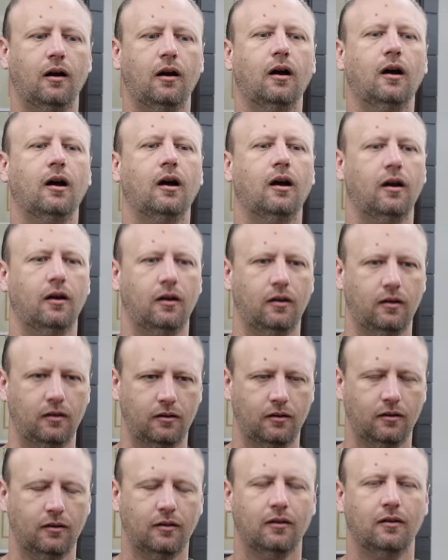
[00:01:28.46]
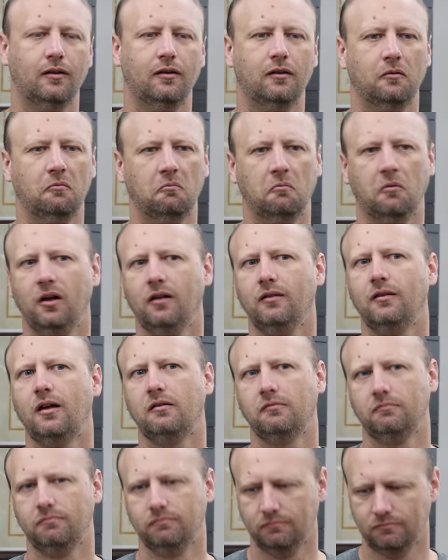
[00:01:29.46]
Uh-huh. Well,
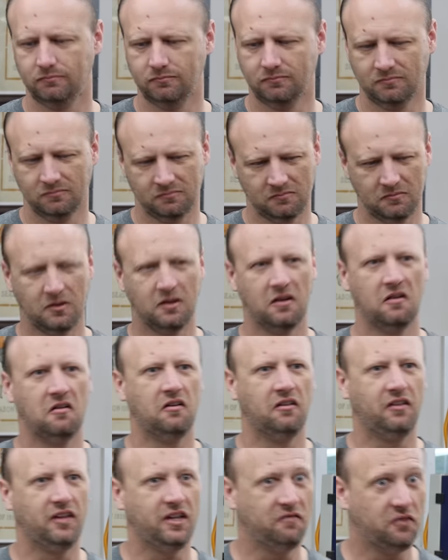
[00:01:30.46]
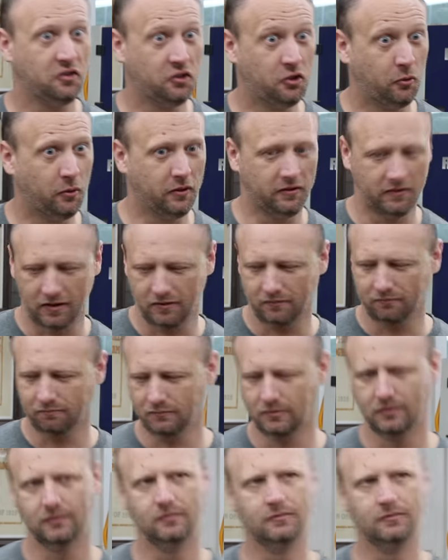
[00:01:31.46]
I'll leave you to it then.